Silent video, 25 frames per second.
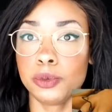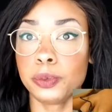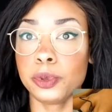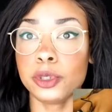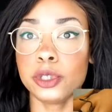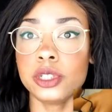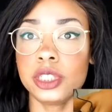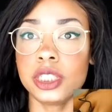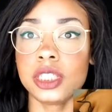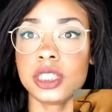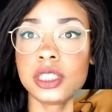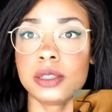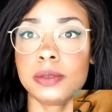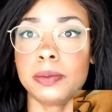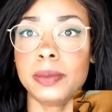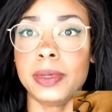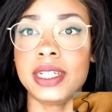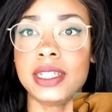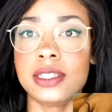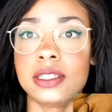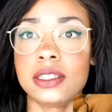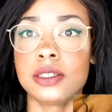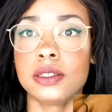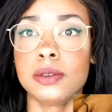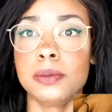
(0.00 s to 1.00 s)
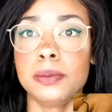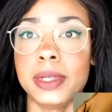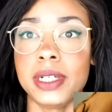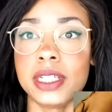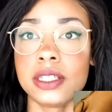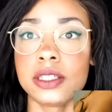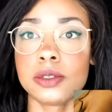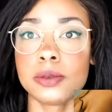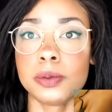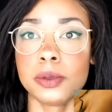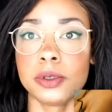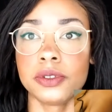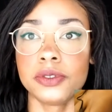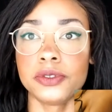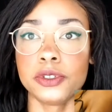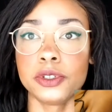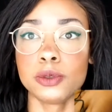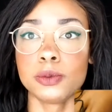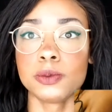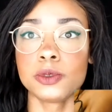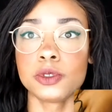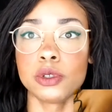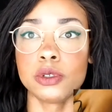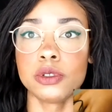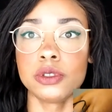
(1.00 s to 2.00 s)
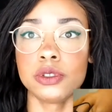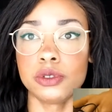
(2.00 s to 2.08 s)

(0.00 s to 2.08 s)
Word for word: purchase men's men's perfumes or